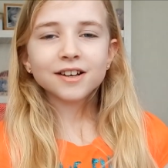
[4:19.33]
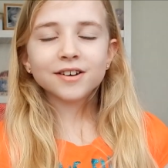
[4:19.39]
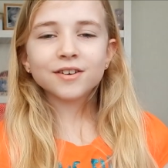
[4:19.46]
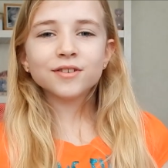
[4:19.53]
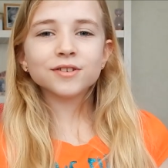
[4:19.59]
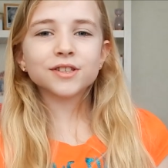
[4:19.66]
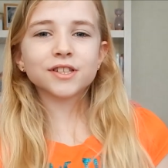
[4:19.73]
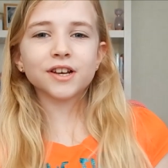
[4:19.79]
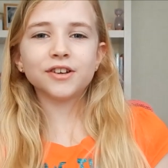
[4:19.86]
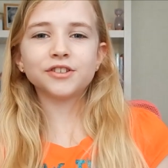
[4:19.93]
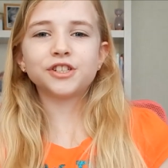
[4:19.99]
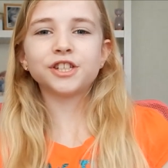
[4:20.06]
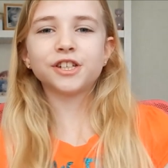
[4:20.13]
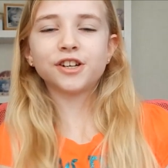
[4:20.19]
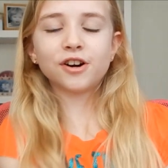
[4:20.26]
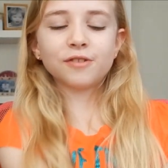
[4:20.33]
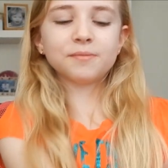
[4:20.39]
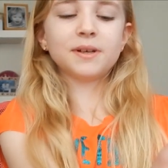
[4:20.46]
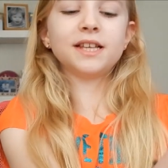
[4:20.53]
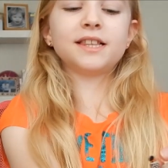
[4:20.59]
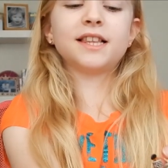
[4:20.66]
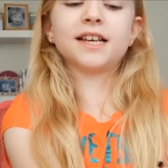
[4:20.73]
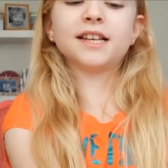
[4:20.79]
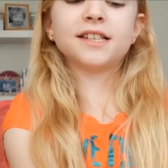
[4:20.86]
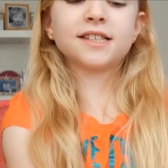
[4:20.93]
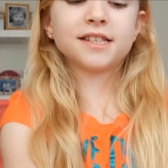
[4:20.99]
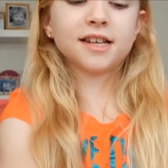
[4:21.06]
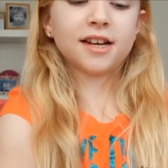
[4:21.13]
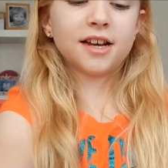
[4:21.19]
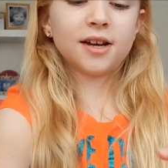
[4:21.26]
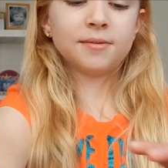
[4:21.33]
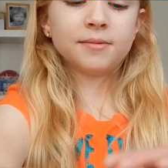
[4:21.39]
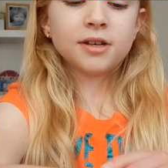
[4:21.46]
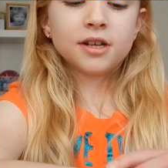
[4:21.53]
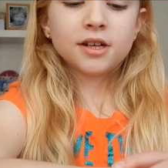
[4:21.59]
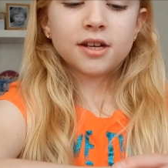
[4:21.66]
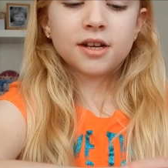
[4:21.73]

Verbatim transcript: Also she got me this um,